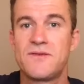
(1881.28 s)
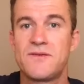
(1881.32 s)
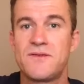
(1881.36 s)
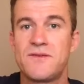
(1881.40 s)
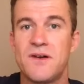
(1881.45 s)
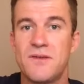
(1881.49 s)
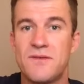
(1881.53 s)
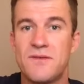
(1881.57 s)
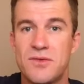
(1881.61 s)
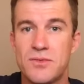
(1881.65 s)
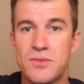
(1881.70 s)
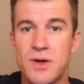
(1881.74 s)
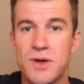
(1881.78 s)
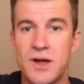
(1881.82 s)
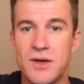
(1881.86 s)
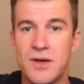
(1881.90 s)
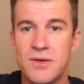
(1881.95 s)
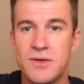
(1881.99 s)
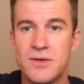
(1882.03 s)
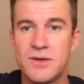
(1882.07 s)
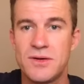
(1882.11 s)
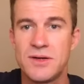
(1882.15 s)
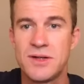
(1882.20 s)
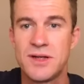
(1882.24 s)
off the
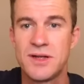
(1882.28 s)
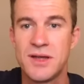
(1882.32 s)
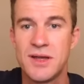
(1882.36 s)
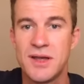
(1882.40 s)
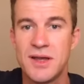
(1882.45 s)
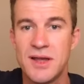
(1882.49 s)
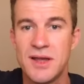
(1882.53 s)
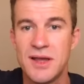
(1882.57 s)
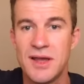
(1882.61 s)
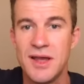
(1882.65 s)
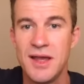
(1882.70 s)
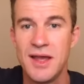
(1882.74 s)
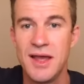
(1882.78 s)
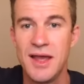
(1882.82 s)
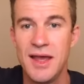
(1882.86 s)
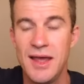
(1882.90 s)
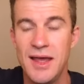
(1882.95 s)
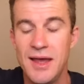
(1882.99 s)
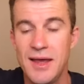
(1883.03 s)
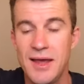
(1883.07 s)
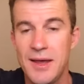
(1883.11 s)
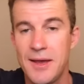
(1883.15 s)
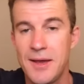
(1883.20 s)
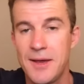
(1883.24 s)
road.
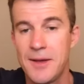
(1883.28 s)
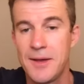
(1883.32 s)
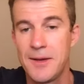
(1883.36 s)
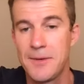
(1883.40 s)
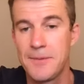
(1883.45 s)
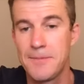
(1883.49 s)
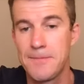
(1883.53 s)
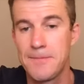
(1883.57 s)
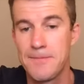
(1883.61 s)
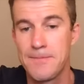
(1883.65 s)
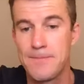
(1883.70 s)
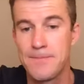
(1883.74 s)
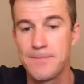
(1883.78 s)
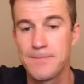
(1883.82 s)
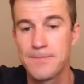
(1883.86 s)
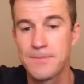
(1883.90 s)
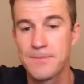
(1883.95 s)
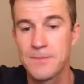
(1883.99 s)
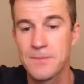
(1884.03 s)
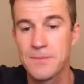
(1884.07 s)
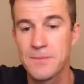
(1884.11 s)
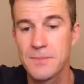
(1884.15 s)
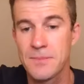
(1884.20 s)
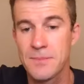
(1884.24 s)
Um,
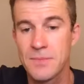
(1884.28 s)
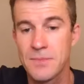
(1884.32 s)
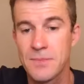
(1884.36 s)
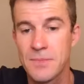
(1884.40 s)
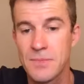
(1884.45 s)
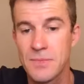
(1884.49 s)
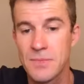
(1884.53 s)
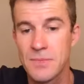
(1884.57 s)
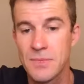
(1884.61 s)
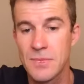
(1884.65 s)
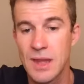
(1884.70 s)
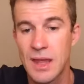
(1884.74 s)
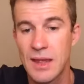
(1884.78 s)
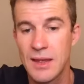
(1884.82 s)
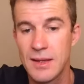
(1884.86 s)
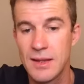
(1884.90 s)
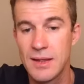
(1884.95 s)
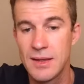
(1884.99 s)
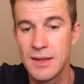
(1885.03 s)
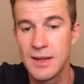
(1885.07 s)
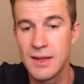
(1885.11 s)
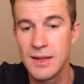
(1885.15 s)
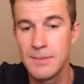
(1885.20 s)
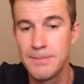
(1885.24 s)

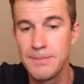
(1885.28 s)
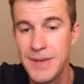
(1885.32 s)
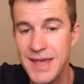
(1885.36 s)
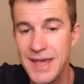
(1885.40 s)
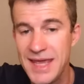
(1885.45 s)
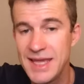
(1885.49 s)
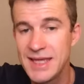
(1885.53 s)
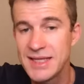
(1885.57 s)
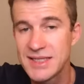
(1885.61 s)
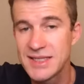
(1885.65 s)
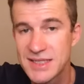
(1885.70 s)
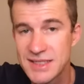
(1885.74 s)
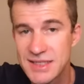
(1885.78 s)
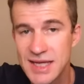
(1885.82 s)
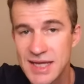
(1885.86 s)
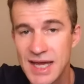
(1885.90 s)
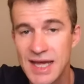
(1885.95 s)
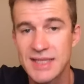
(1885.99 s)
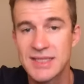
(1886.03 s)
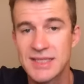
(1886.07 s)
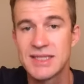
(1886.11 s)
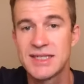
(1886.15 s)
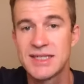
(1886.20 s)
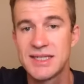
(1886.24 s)
being in
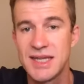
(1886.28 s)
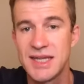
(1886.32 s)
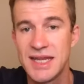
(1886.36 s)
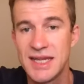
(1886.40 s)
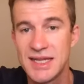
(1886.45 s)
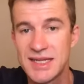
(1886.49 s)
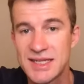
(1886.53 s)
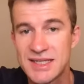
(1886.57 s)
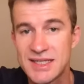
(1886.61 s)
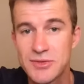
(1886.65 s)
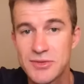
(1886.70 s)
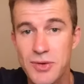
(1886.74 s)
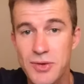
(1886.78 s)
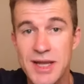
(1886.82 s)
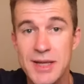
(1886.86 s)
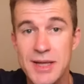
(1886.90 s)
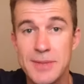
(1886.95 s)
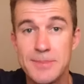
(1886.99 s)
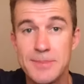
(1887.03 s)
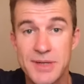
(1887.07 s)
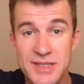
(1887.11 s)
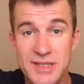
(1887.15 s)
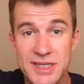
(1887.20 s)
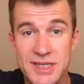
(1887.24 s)
such extreme
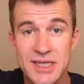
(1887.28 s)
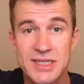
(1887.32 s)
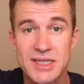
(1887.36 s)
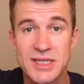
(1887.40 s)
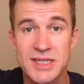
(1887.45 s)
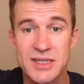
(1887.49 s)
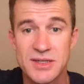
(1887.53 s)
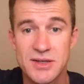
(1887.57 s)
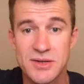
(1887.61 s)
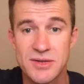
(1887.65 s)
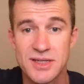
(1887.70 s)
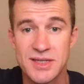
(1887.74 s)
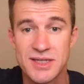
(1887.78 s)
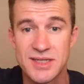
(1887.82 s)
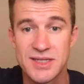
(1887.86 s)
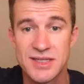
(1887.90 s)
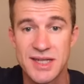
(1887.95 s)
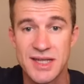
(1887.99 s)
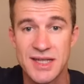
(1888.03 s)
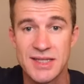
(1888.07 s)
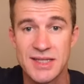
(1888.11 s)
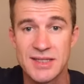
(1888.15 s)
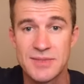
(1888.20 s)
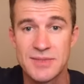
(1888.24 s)
positions on
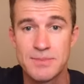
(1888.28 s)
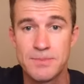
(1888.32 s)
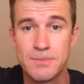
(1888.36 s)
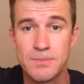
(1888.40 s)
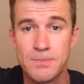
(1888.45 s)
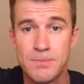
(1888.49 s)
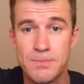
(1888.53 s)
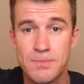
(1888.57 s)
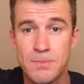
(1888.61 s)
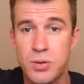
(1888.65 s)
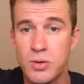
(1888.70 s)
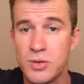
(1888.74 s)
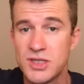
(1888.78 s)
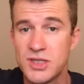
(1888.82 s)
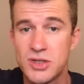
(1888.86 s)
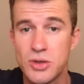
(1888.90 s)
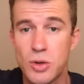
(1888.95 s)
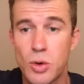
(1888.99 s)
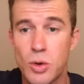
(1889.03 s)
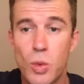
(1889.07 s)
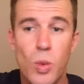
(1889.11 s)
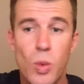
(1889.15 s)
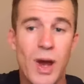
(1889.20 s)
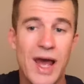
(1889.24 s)
descent puts
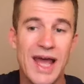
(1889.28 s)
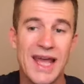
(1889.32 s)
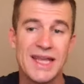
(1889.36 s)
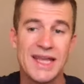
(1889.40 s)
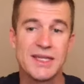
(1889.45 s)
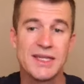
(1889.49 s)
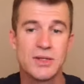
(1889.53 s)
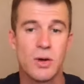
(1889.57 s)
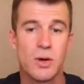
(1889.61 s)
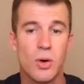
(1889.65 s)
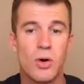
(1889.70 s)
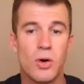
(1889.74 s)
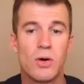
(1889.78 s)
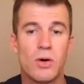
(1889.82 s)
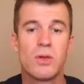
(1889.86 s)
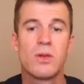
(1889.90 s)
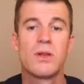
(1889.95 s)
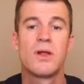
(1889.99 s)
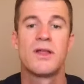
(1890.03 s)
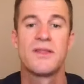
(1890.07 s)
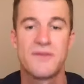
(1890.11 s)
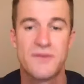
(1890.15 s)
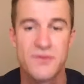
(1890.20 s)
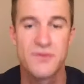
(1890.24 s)
your weight all
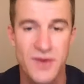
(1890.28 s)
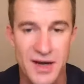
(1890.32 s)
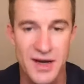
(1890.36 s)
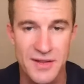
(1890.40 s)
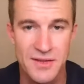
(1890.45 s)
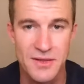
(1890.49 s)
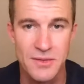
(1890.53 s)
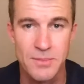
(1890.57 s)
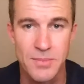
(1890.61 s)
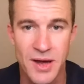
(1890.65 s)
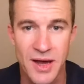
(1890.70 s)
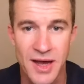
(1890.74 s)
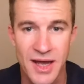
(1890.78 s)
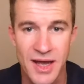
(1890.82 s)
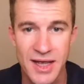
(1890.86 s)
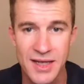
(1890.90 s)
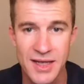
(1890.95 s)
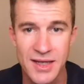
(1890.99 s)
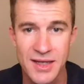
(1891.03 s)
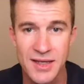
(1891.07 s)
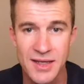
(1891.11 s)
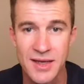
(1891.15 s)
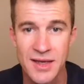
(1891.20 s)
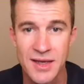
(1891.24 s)
on the front of the bike,